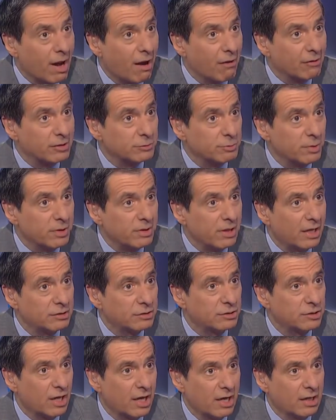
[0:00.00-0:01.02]
congressman had
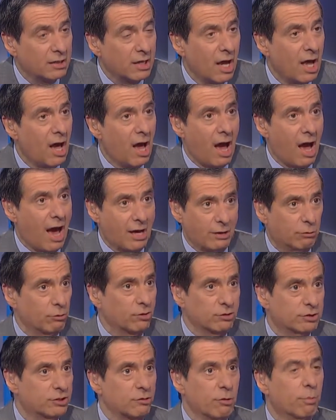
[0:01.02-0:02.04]
said, I don't
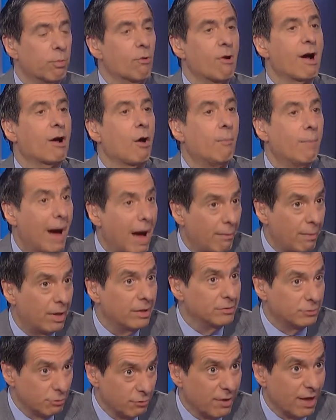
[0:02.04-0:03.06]
consider Barack Obama
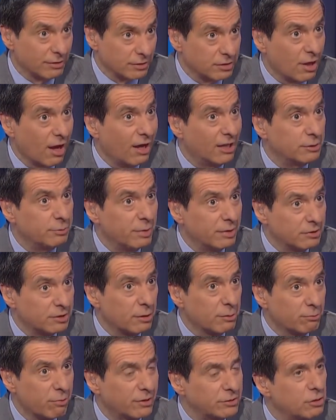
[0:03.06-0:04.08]
in 2009 to be
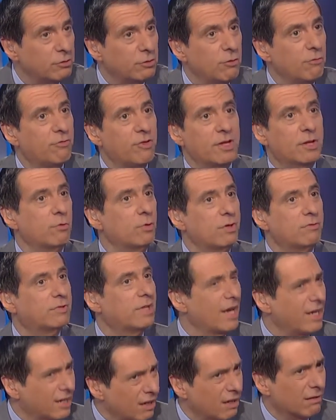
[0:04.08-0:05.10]
general president. Do you think it would have
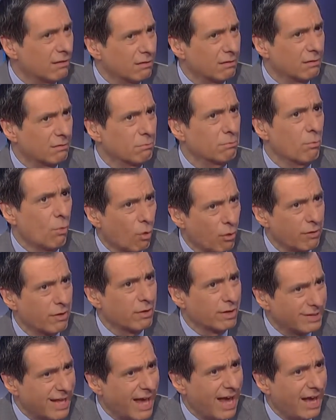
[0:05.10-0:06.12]
taken a, more
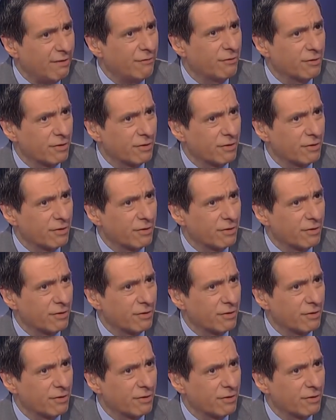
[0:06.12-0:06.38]
than a day